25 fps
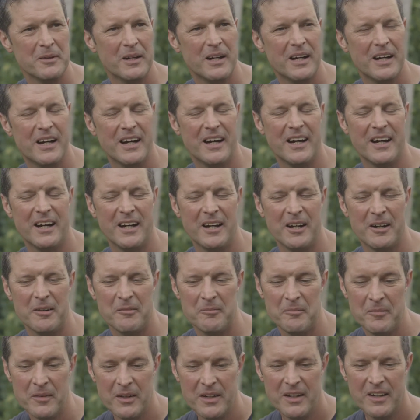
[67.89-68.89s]

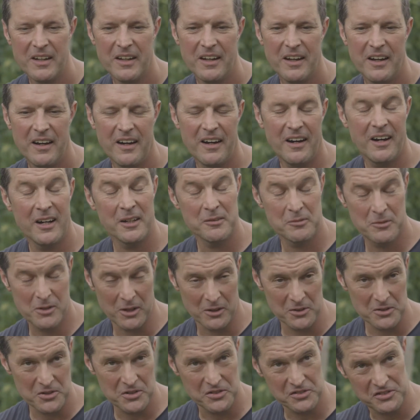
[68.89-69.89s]
I've
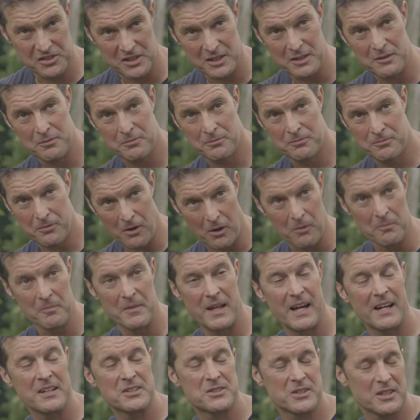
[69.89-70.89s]
consciously, from
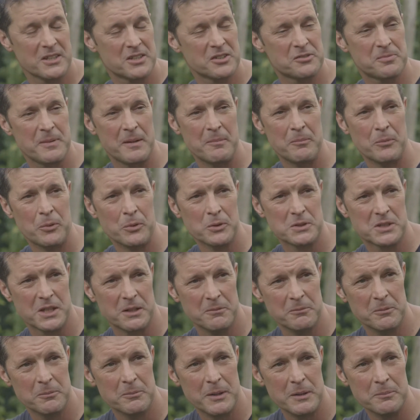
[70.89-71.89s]
that, tried to spend more
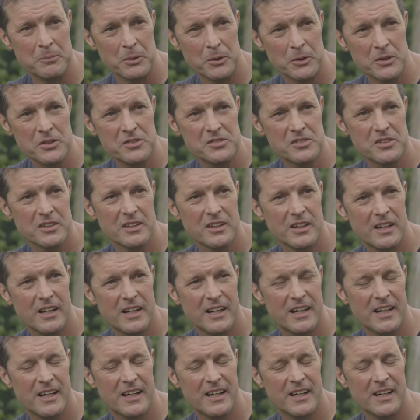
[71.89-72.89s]
time with my boys.
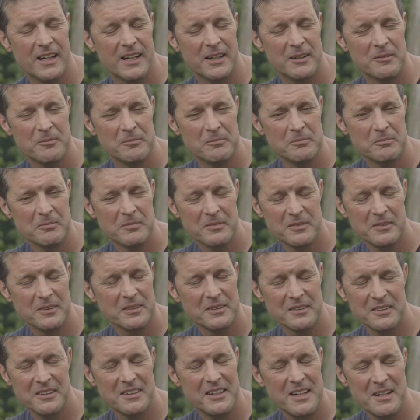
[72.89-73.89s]

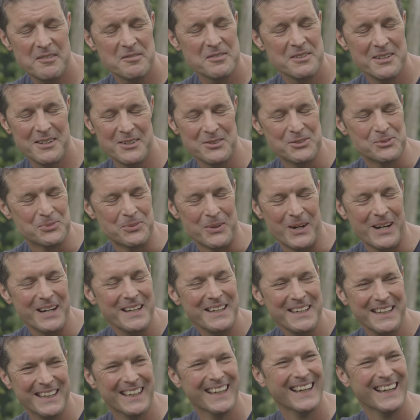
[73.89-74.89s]
Heaven knows why.